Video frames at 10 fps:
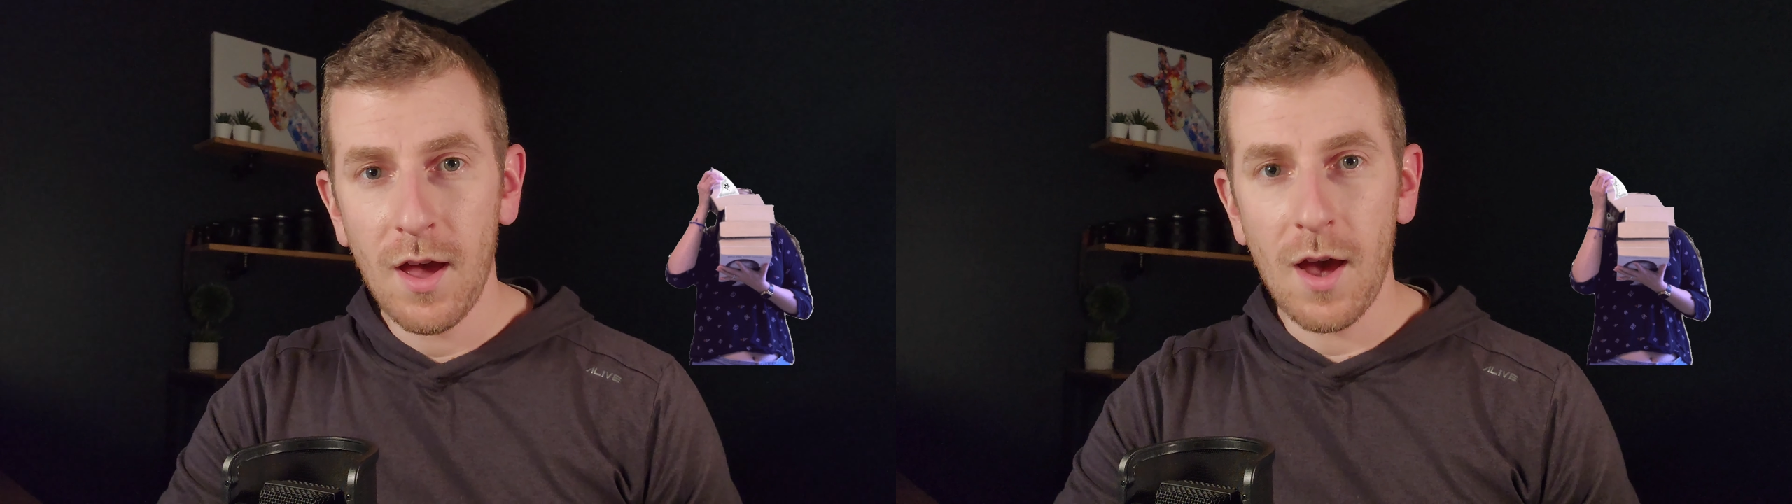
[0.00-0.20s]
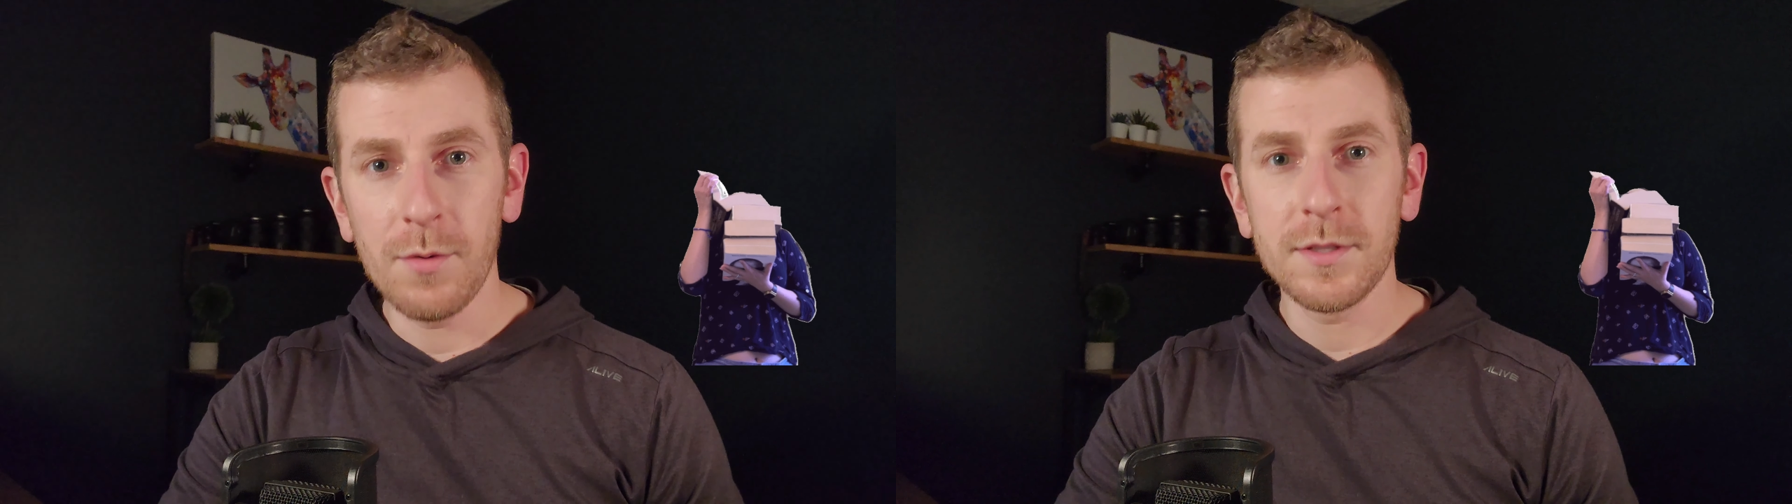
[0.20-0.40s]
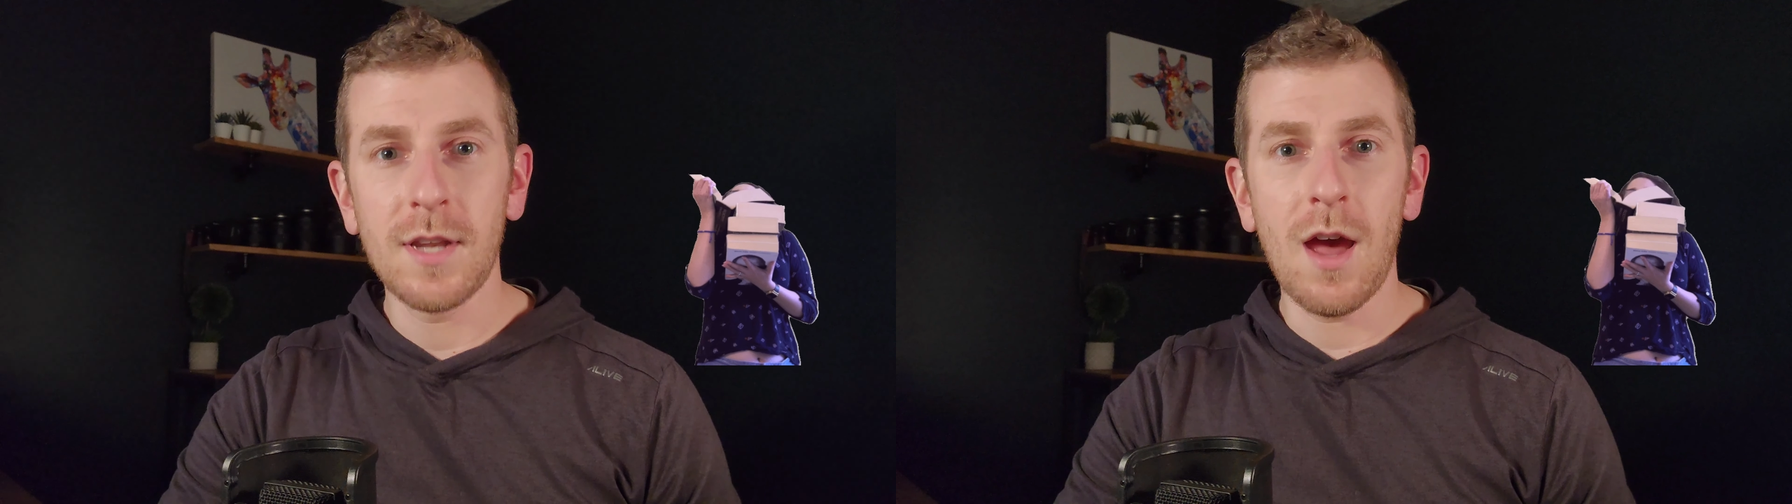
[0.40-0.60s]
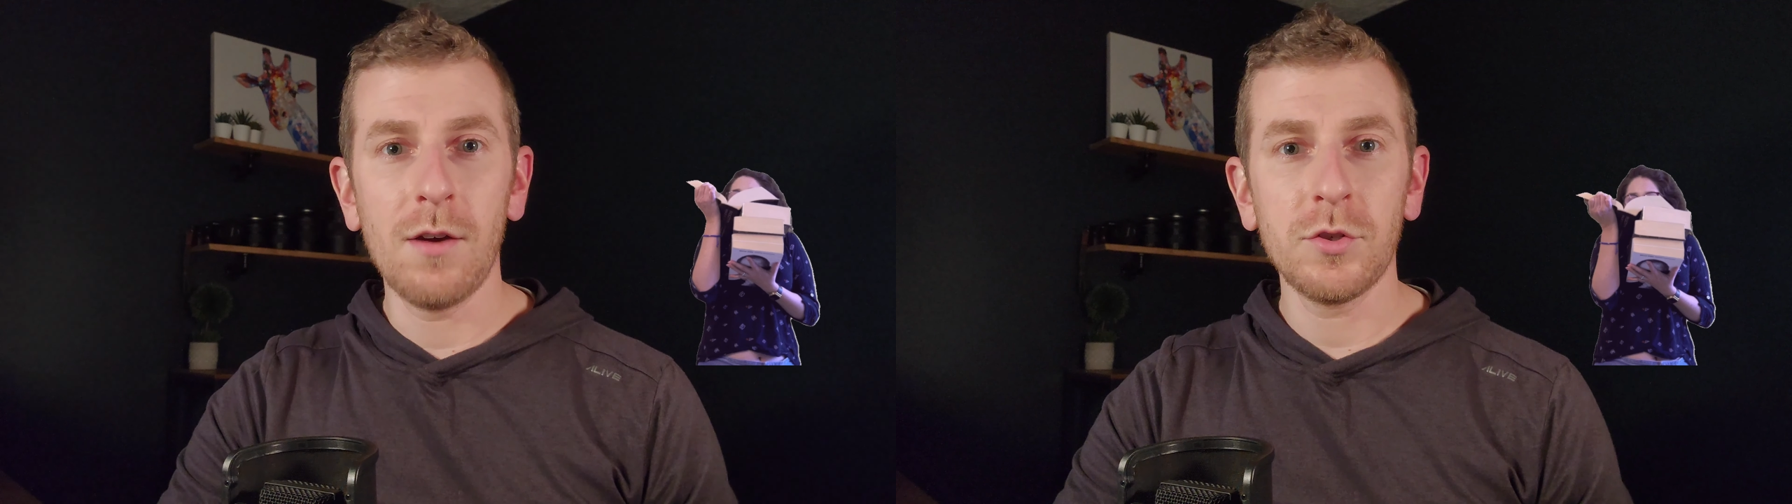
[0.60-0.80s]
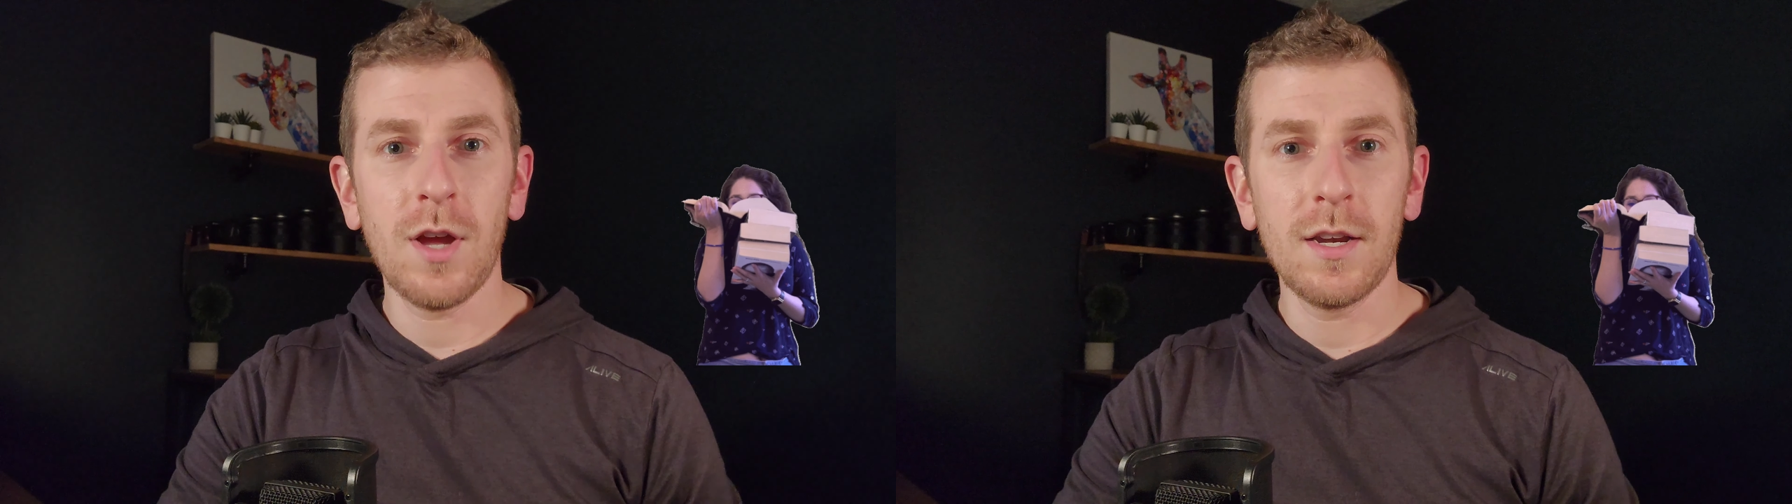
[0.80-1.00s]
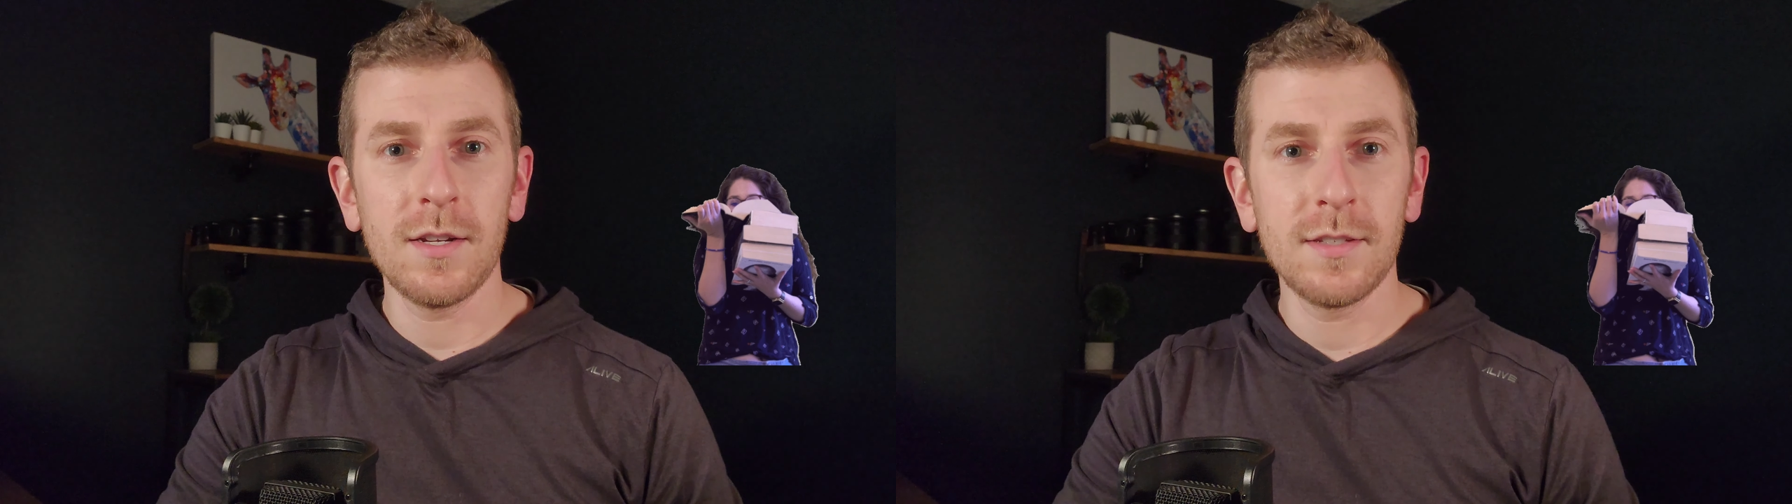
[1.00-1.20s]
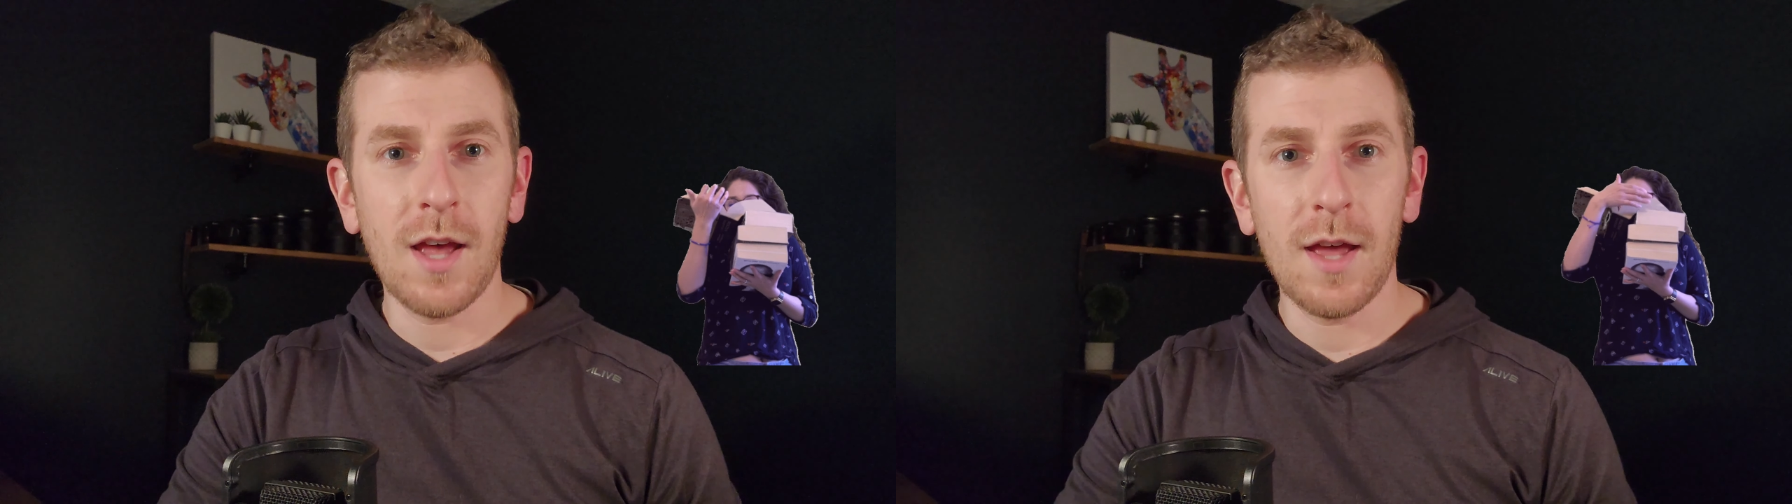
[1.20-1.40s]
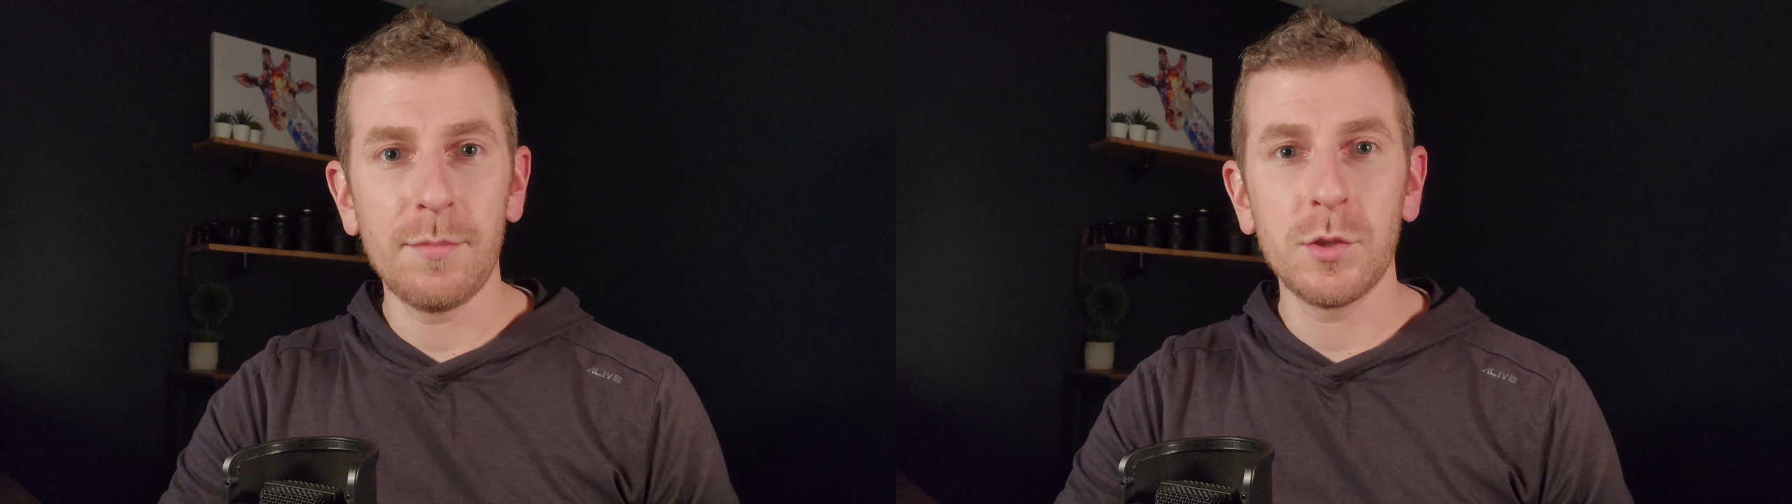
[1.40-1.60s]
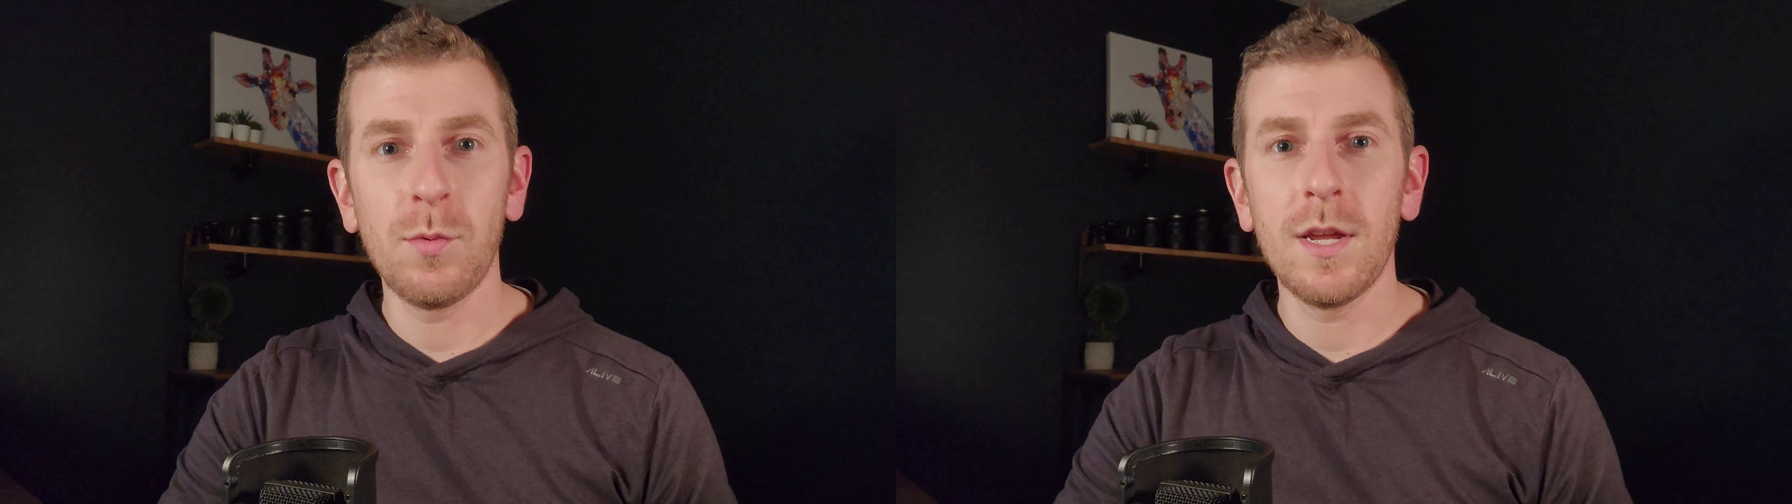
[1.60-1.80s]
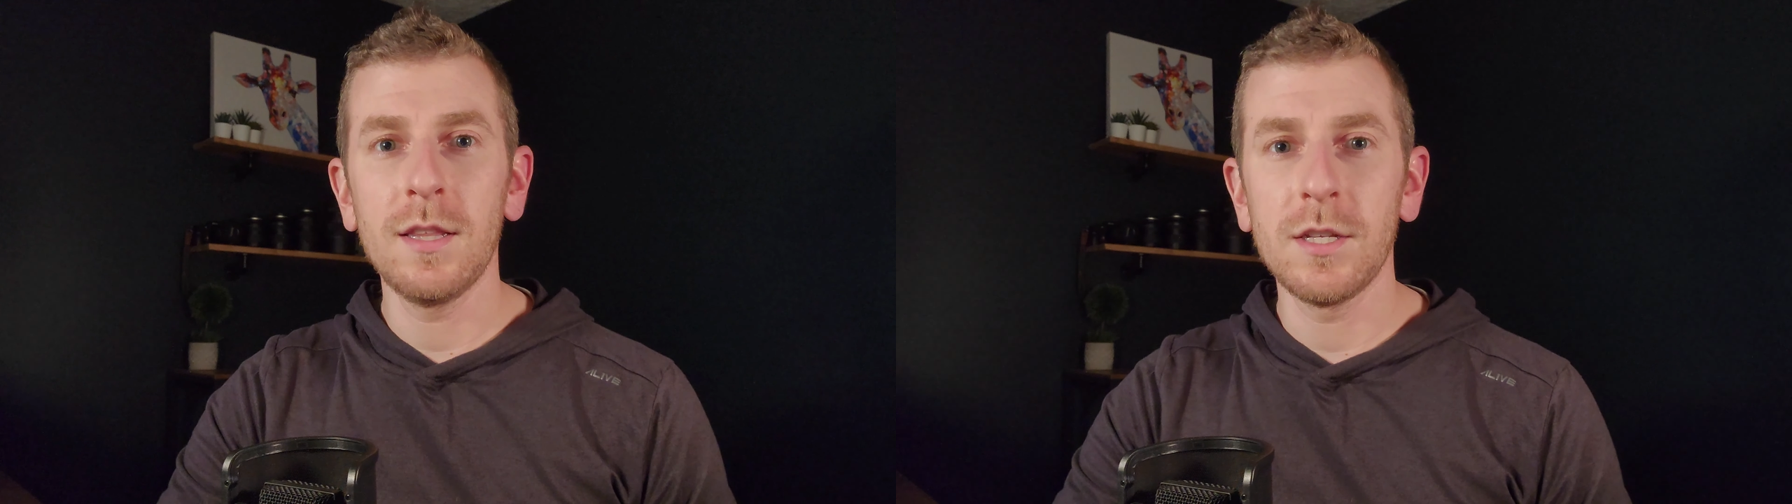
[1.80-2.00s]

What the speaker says: I was now trying to decide between